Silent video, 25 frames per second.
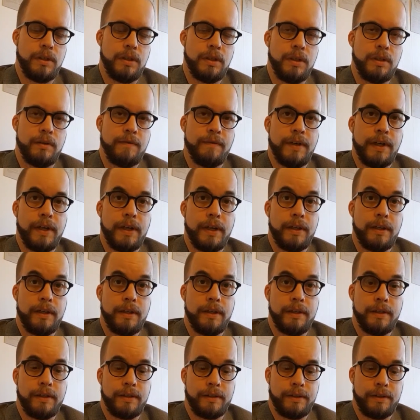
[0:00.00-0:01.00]
I've had
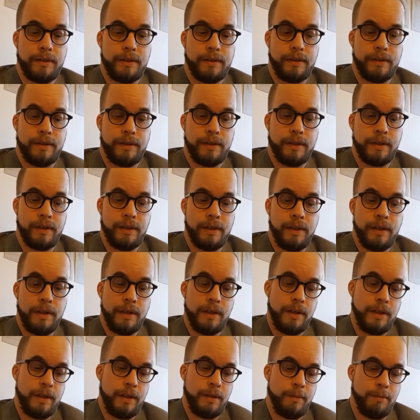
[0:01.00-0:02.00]
his
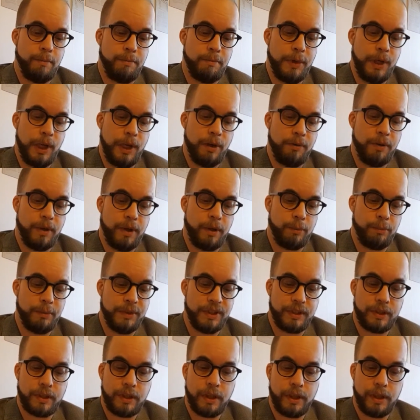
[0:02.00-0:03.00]
Imperial
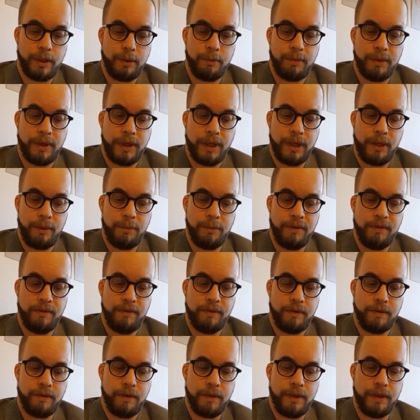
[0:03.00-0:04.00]
Biscotti break
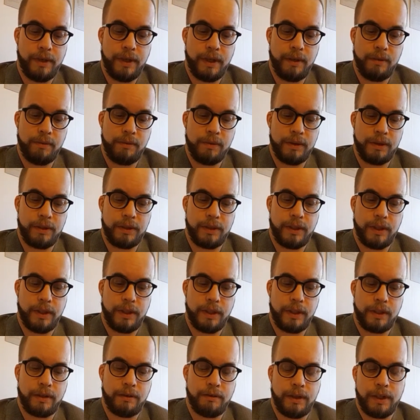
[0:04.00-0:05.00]
before, and that was
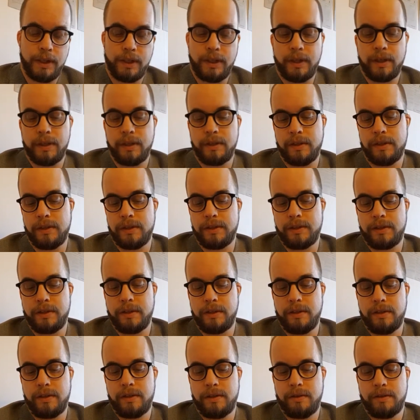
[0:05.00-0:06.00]
like drinking a
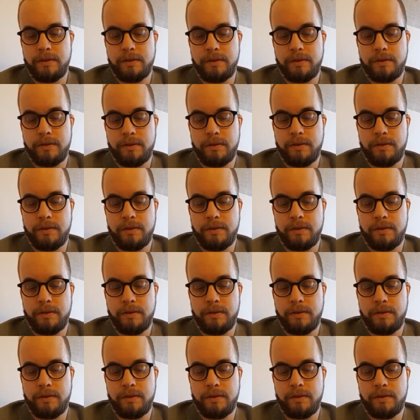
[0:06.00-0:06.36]
dessert.